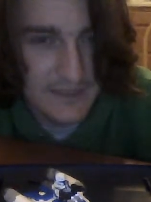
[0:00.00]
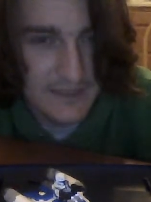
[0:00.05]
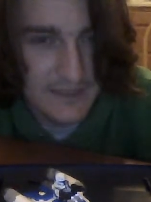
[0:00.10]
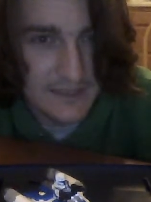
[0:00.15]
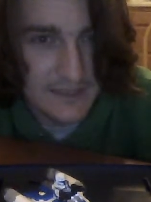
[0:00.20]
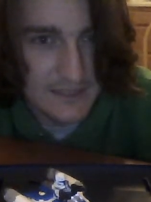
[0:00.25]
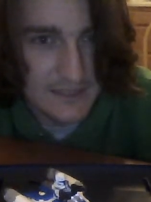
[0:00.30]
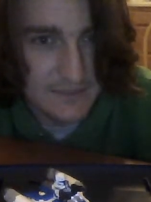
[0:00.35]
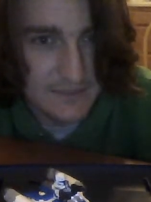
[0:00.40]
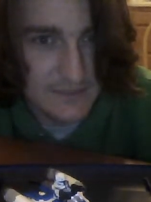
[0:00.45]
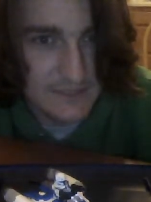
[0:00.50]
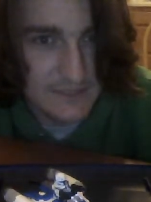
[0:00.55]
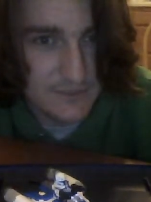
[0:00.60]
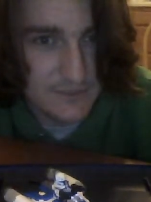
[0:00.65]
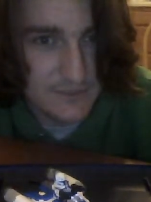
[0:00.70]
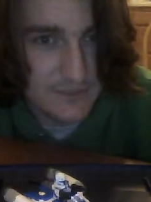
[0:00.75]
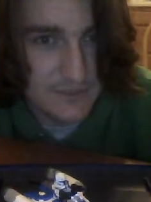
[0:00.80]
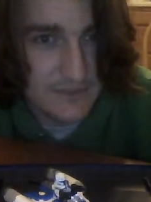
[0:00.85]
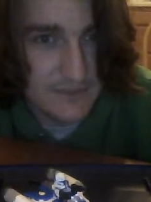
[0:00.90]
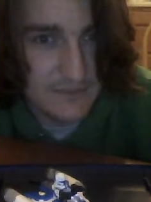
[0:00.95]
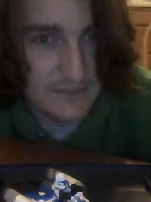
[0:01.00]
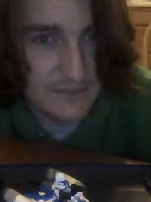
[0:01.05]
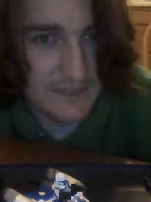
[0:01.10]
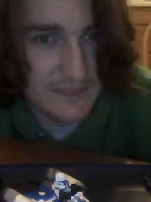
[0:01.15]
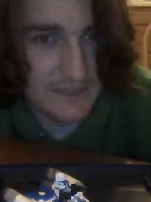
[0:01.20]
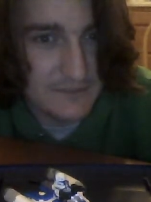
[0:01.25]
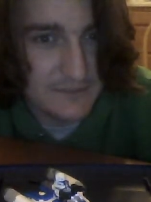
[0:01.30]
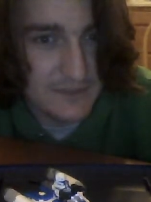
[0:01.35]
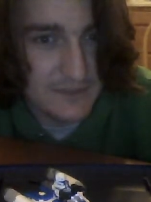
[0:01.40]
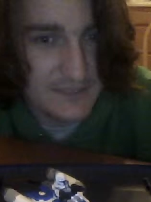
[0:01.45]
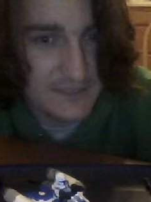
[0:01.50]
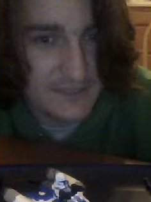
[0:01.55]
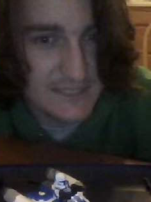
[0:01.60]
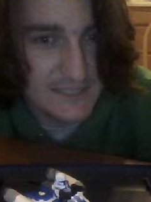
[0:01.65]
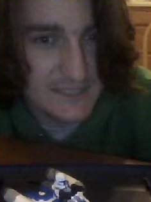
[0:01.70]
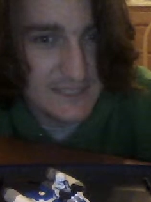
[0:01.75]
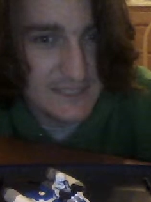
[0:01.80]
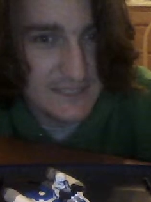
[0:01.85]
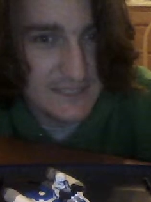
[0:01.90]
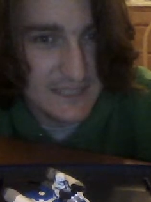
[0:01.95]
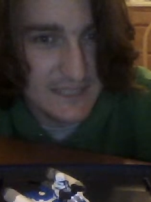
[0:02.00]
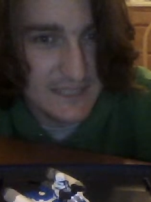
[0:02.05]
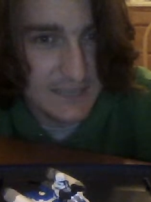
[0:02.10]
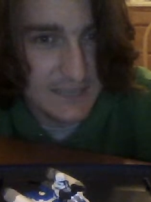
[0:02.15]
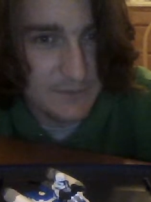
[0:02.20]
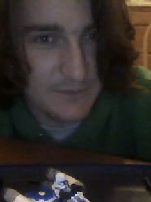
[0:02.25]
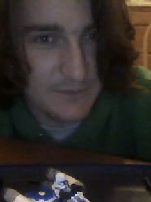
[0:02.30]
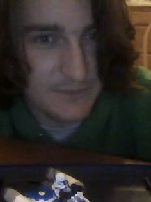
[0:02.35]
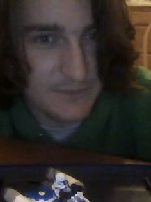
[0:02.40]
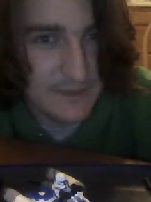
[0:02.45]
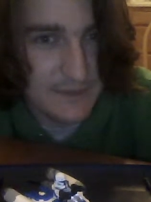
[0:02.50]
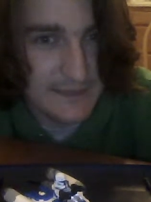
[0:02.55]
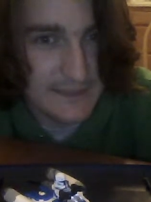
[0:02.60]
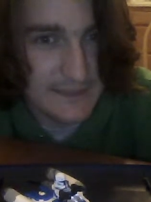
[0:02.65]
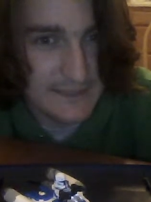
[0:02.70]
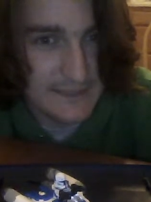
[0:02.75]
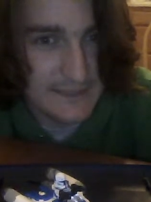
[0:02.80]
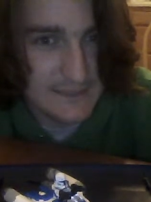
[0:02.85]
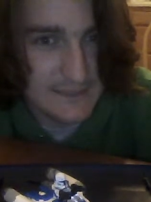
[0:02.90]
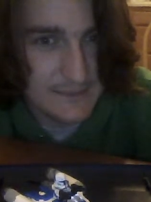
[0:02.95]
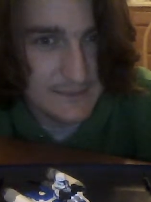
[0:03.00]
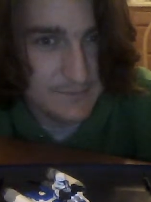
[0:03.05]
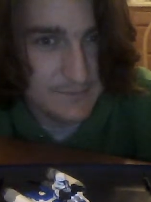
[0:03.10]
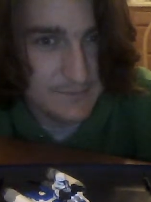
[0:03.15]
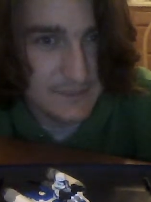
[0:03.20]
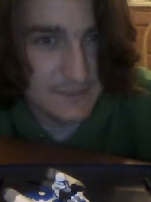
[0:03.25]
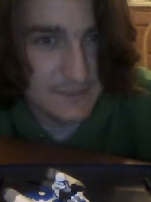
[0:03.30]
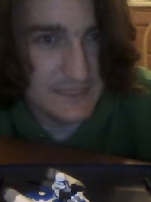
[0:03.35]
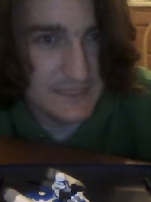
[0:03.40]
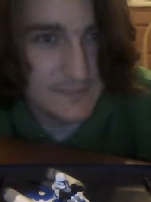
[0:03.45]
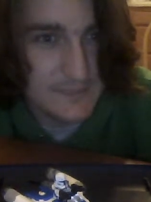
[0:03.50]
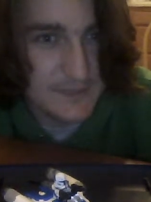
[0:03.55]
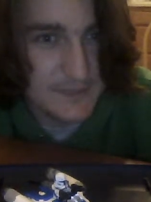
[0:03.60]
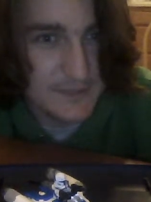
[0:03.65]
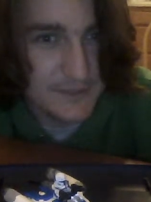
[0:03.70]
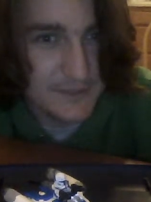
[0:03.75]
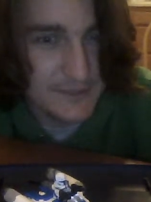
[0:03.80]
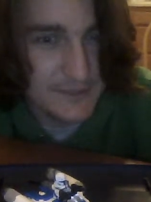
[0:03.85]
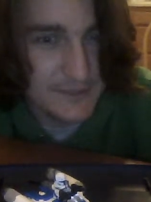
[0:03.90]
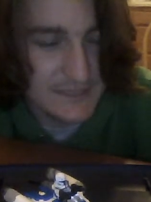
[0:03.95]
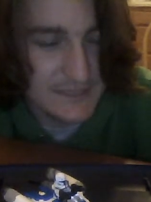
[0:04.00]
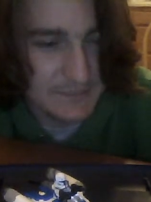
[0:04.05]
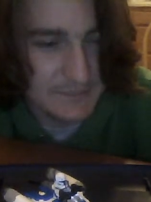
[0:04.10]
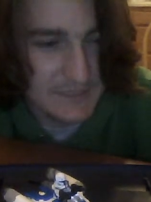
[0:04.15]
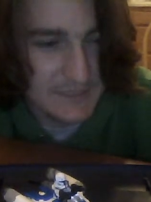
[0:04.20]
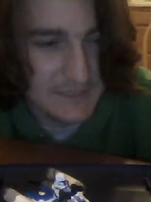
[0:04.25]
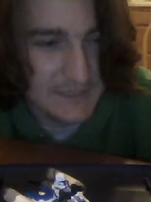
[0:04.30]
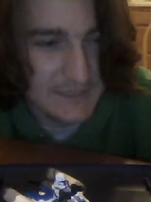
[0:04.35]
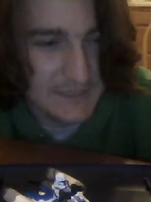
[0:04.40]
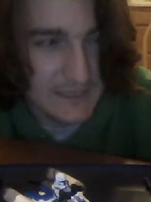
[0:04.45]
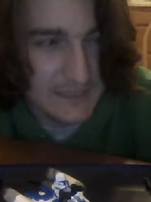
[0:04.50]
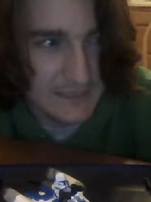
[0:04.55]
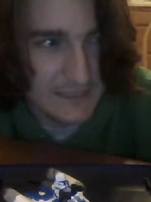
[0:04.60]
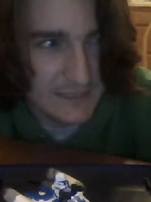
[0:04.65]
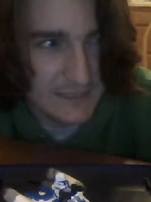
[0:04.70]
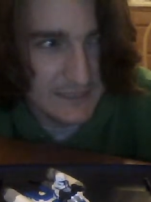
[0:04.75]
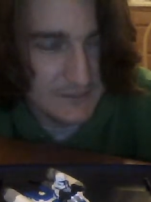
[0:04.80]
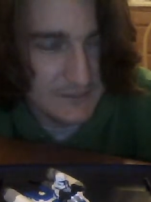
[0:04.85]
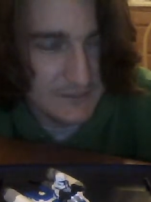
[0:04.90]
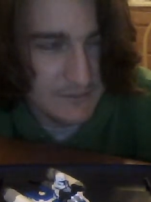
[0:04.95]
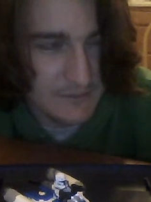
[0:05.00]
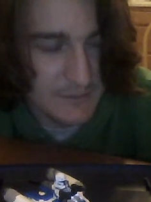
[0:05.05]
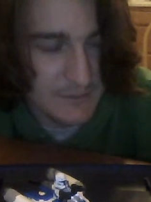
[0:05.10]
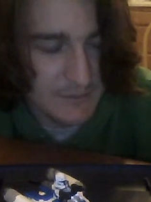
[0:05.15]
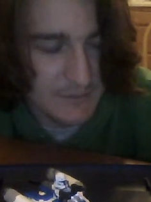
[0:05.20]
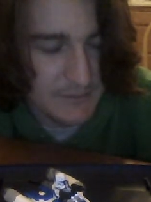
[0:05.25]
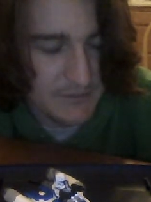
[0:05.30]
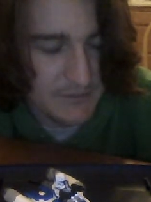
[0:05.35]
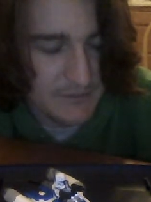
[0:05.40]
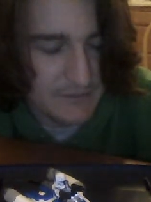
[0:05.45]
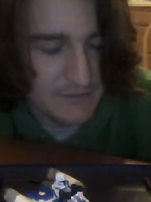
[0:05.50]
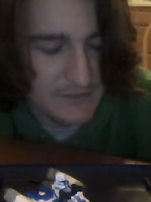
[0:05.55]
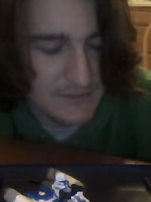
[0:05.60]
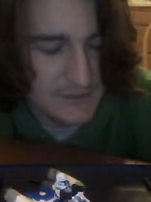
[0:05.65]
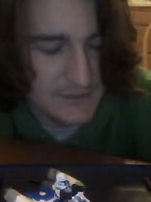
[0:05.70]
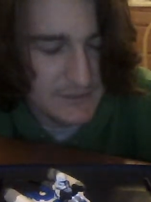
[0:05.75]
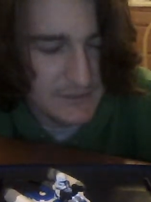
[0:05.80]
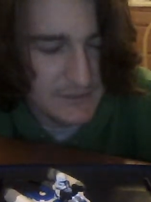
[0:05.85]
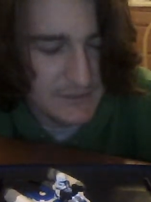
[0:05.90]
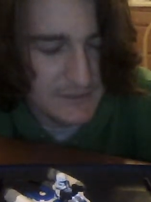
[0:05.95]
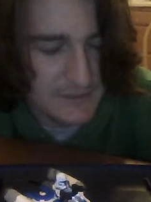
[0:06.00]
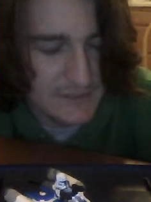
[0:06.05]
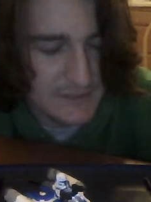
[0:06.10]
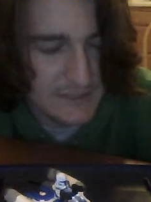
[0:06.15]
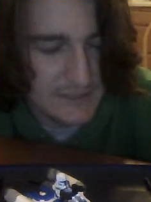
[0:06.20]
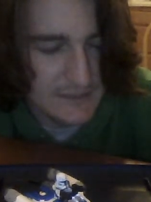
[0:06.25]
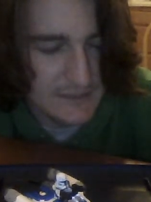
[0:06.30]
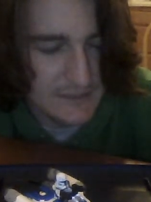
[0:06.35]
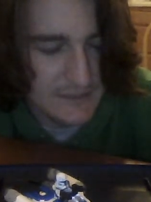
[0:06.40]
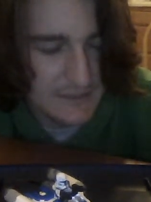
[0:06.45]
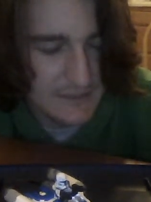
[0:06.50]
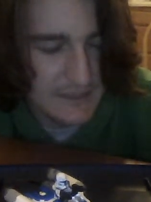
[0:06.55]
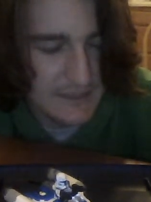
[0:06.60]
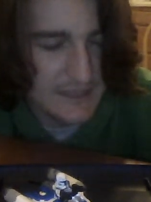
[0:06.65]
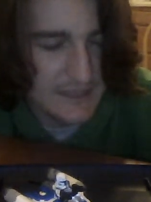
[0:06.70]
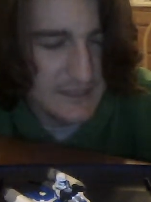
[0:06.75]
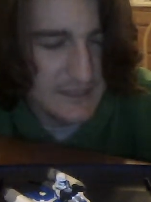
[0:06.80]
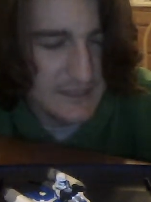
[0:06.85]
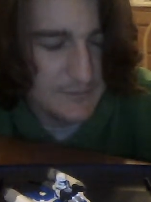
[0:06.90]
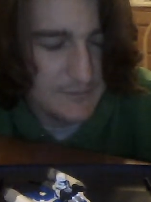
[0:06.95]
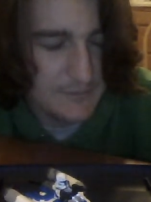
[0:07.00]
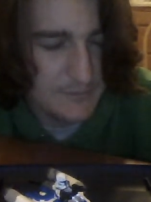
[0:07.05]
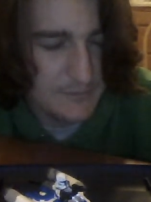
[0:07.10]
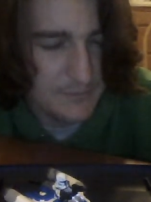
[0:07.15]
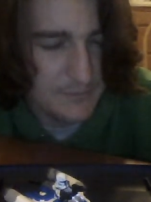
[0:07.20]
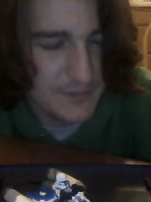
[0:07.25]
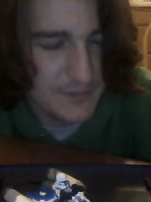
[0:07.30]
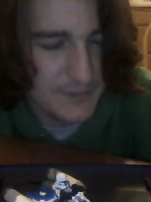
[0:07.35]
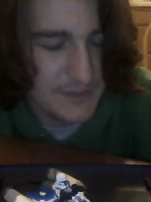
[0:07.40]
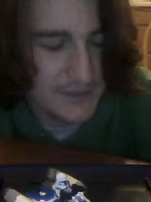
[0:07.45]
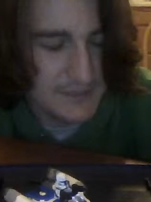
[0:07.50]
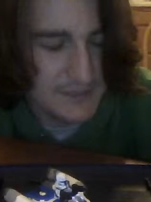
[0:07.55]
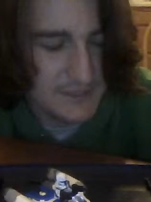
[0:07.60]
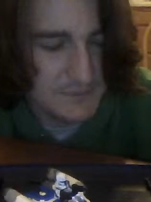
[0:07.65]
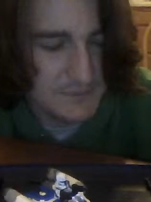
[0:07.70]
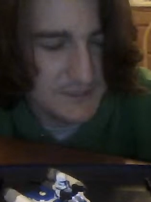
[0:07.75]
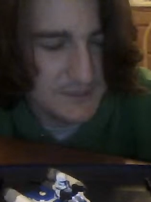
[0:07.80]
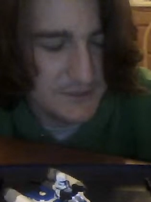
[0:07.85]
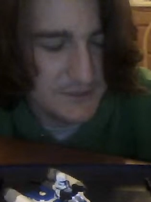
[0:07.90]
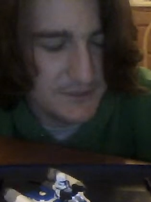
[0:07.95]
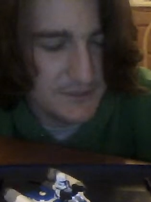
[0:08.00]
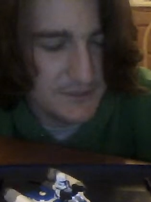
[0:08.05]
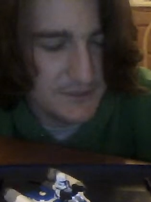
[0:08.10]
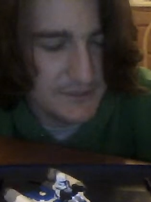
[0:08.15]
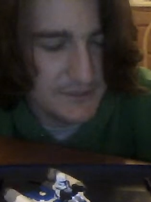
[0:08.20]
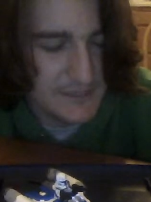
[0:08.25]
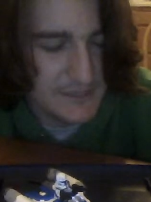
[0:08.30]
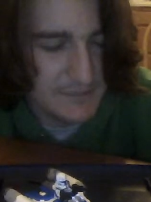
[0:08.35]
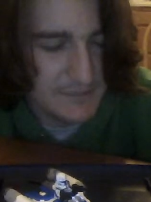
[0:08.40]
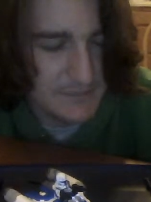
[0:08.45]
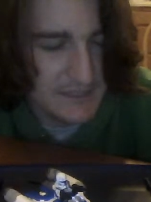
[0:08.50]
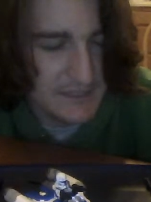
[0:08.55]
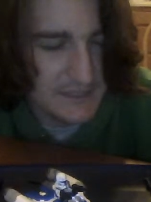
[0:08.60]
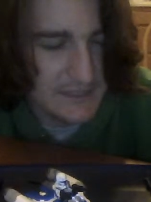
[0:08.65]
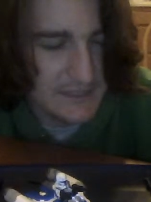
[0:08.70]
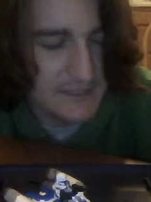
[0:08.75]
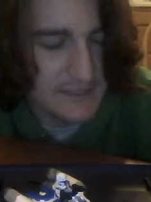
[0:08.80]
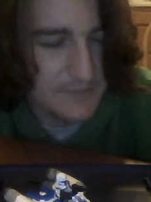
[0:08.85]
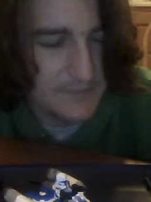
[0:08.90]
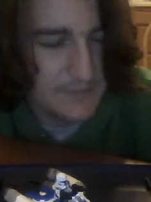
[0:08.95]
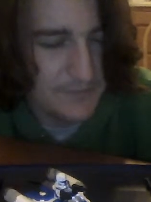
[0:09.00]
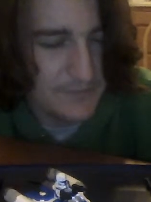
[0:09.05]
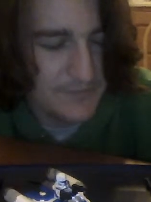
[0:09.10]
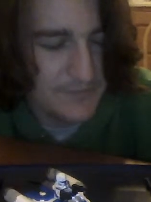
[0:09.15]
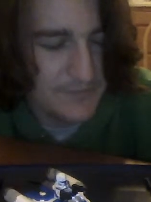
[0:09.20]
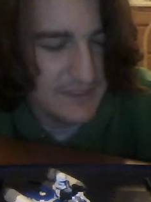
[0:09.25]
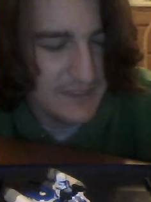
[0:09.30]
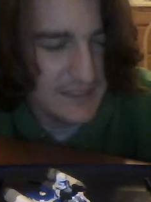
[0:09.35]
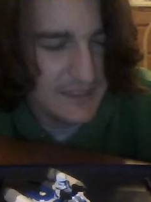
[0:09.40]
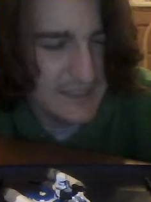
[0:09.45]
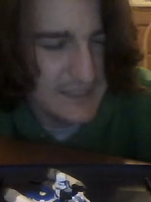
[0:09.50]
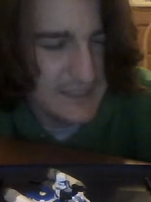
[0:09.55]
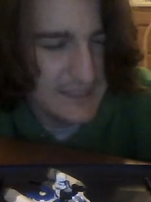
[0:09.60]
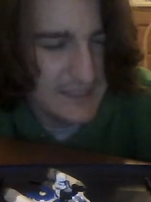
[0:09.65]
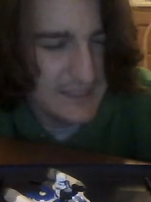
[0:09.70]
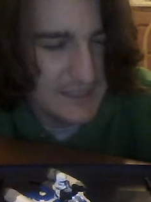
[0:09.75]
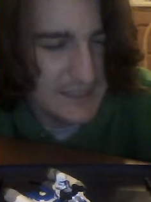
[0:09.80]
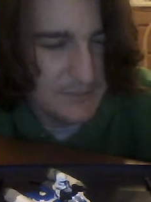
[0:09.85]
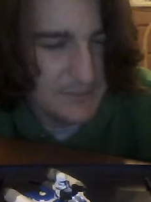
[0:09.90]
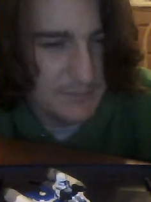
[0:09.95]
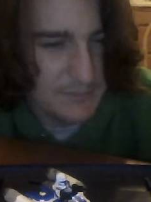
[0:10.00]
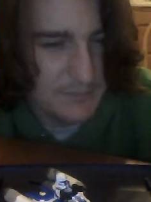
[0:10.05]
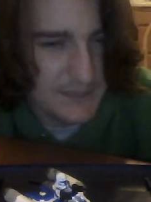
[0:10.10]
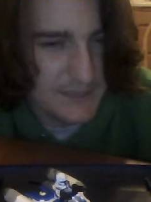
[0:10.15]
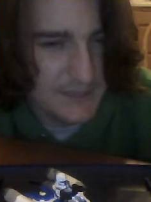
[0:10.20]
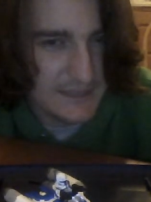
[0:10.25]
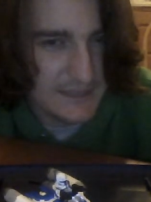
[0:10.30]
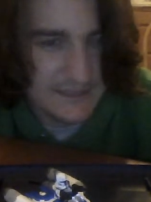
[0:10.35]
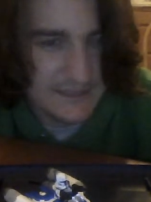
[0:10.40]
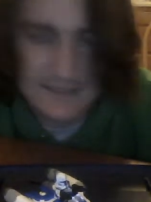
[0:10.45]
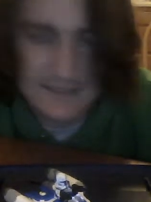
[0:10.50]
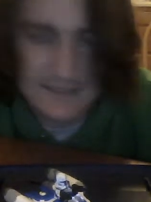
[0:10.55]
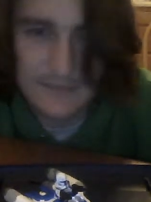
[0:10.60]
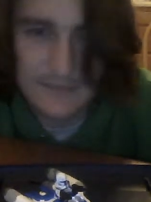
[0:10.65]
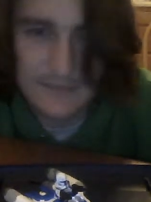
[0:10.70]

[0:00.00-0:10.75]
there was a $25 set that came with Rex and Speeder or something. I don't remember what it was called. Bark Speeder or something. But